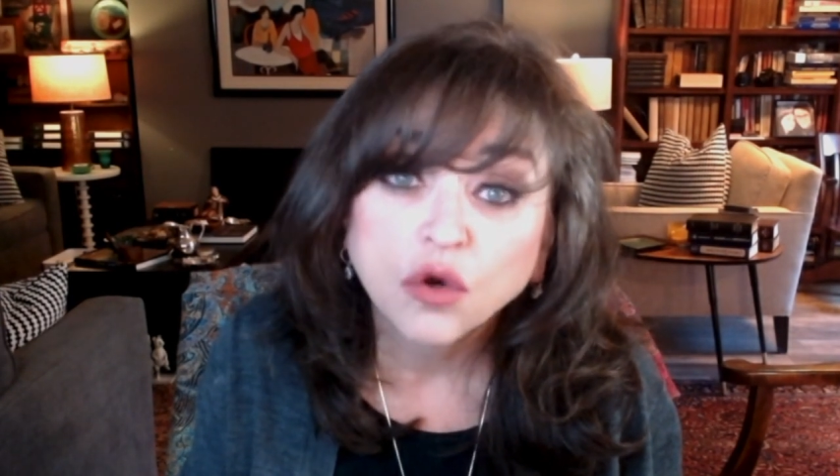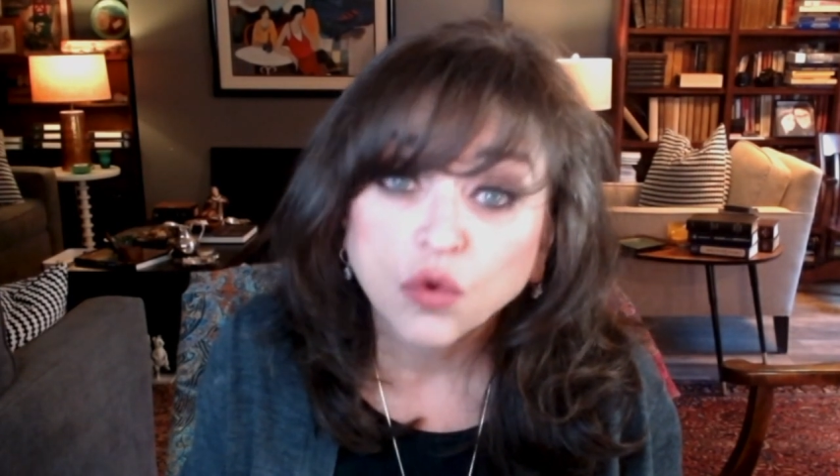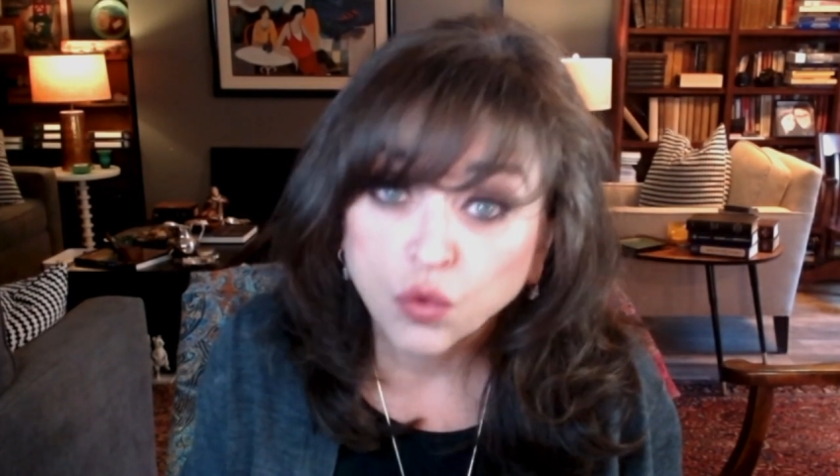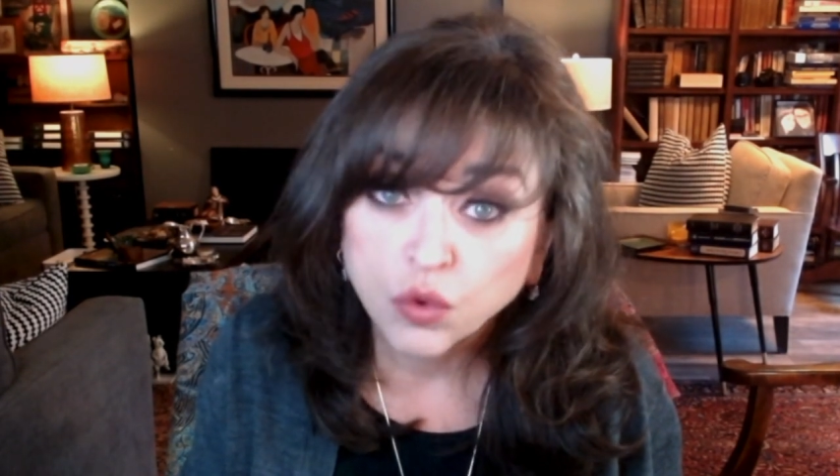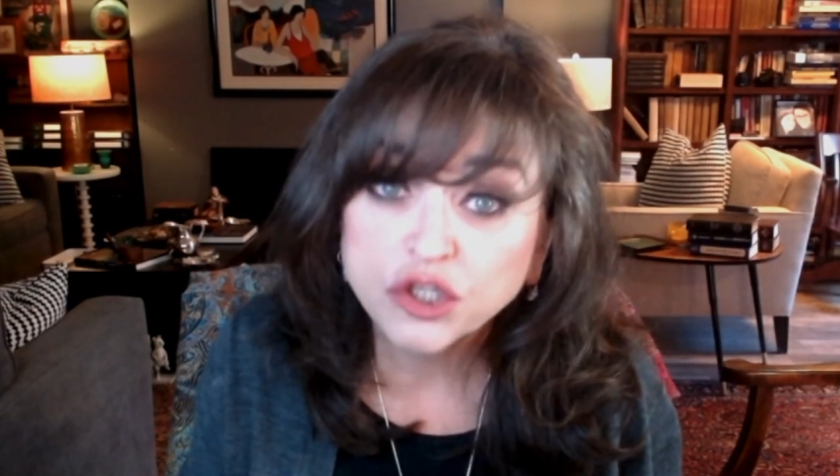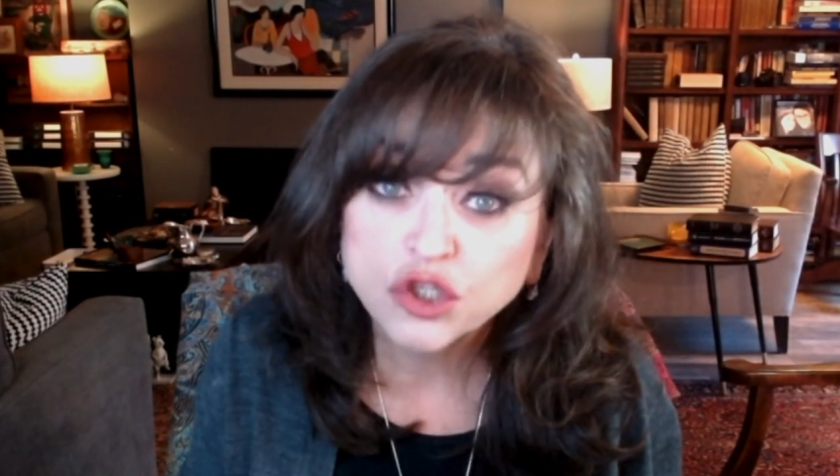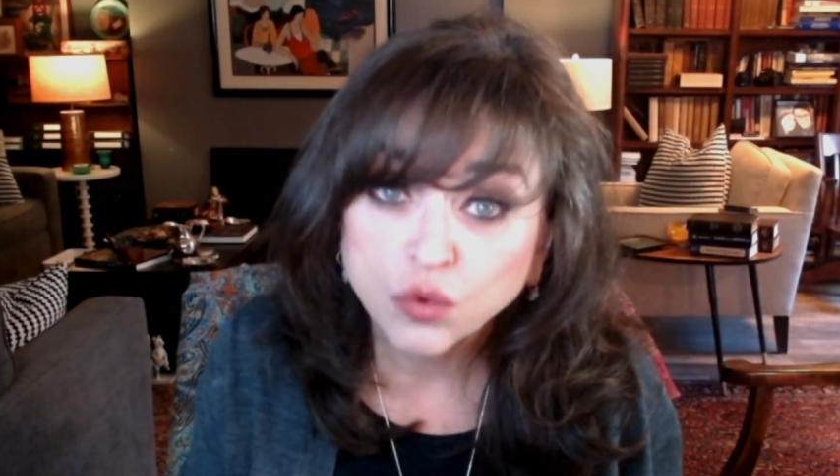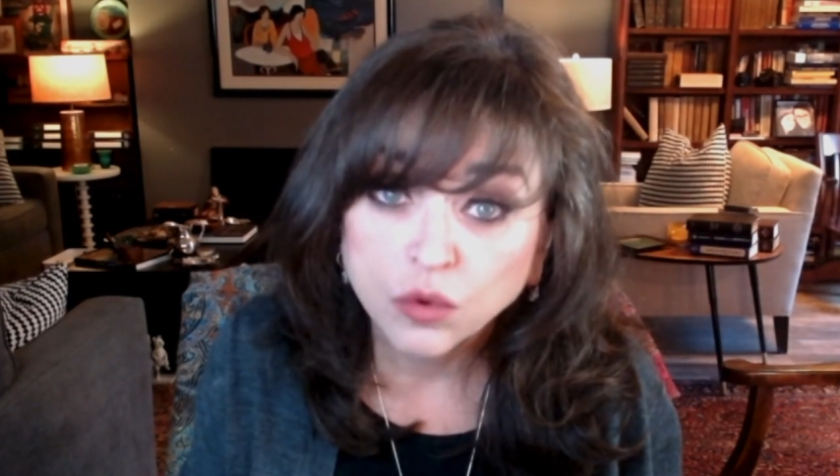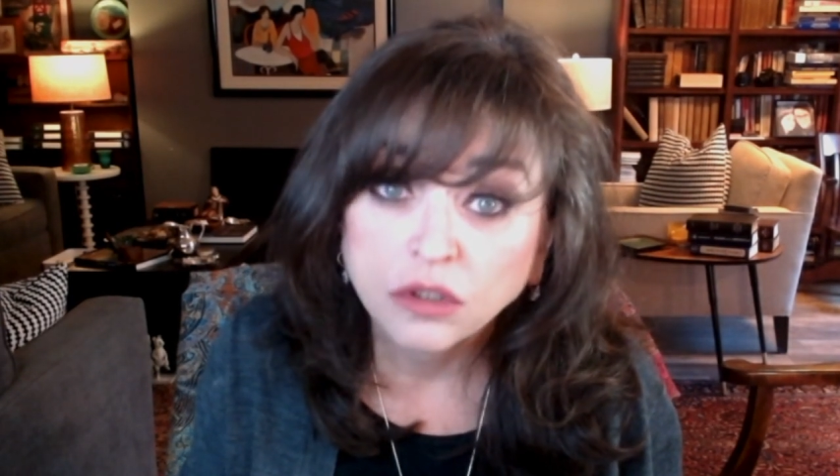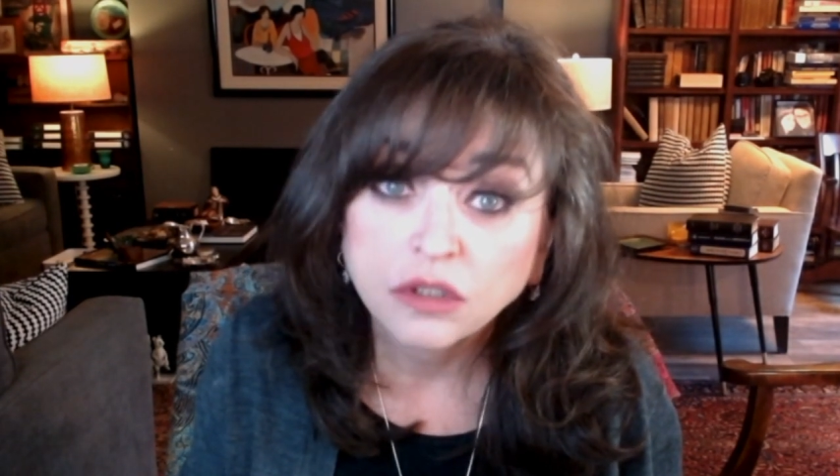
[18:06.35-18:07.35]

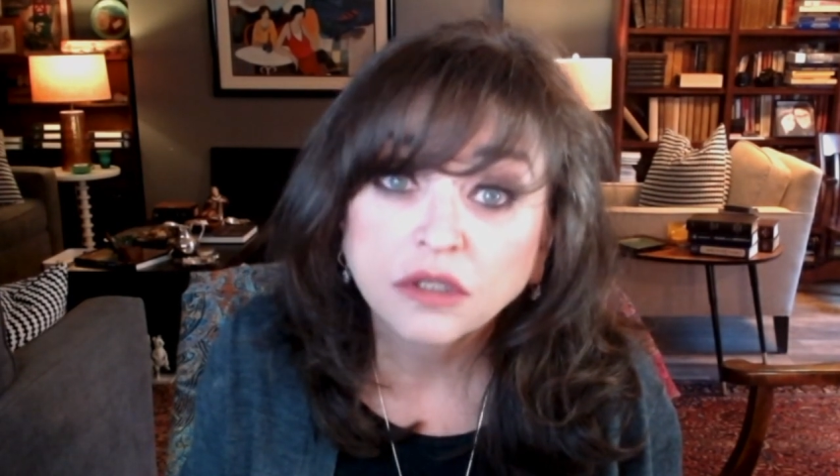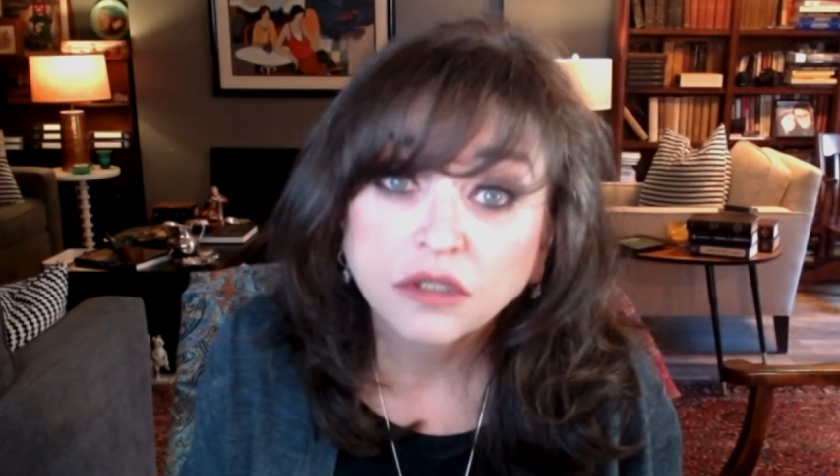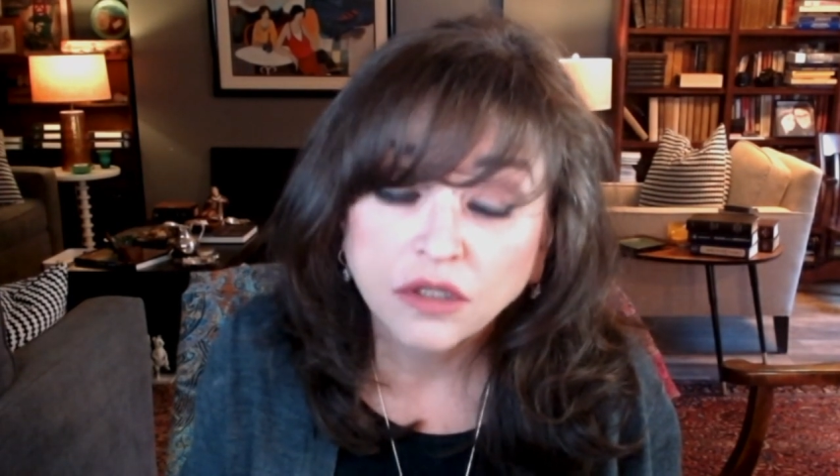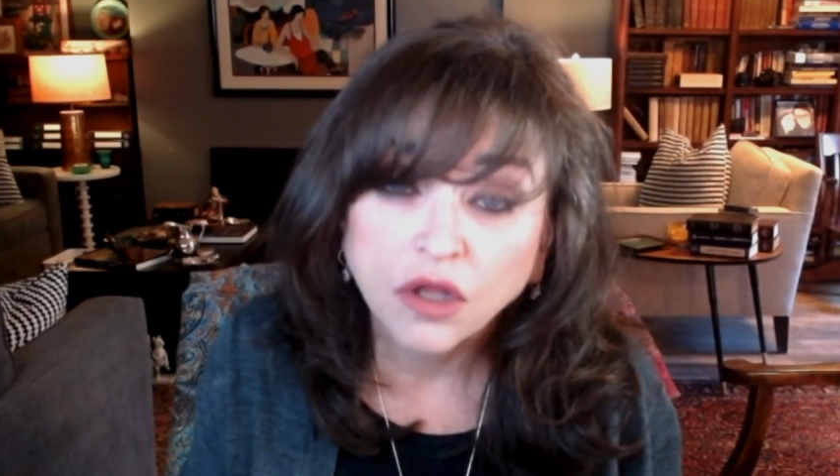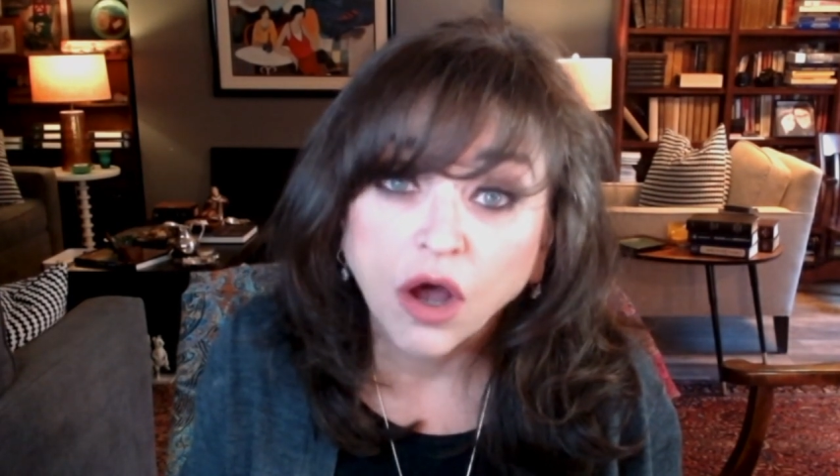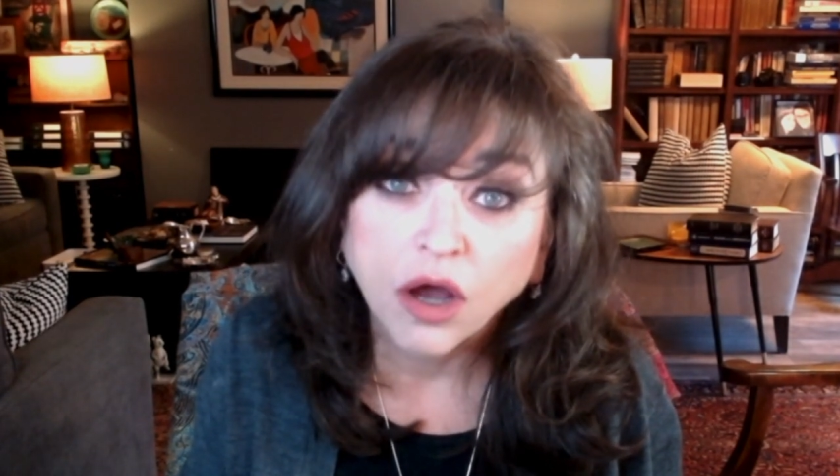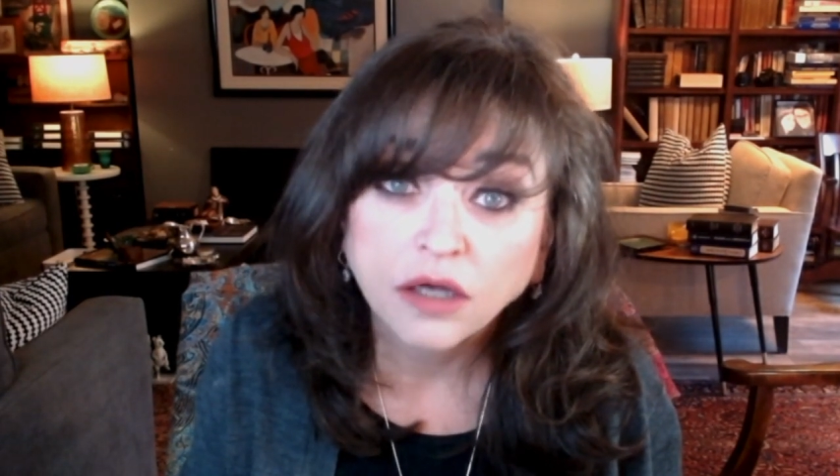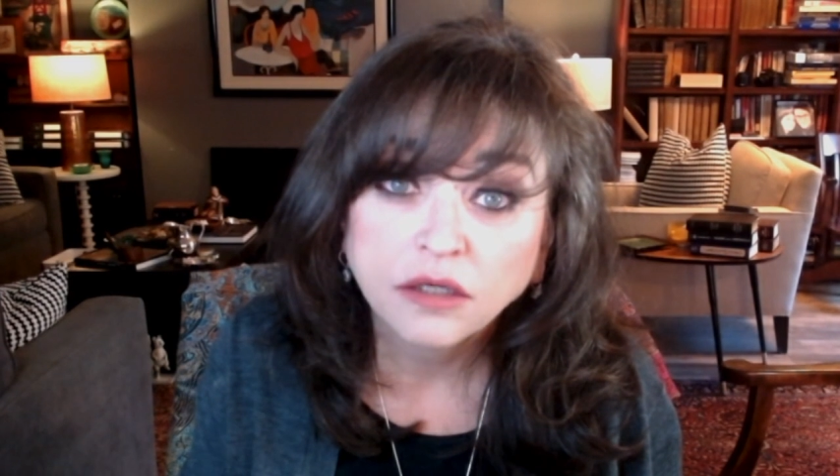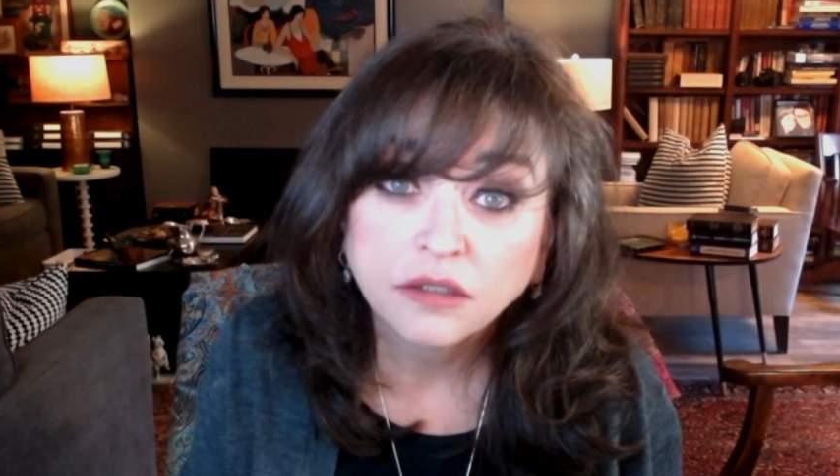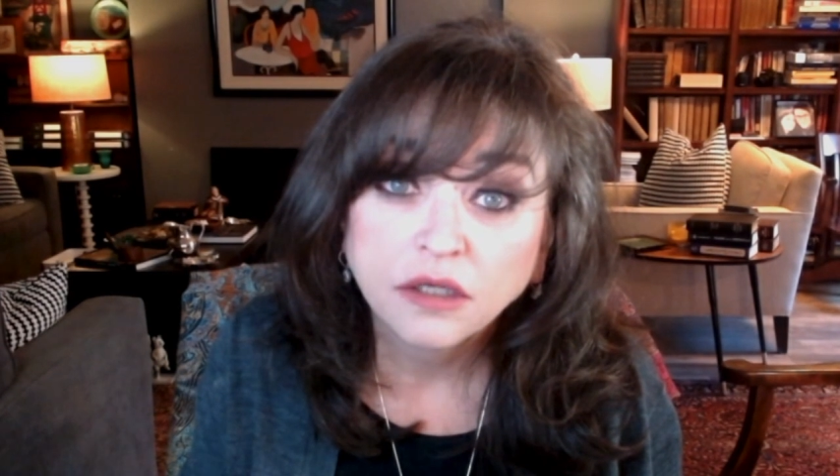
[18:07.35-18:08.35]
ritual law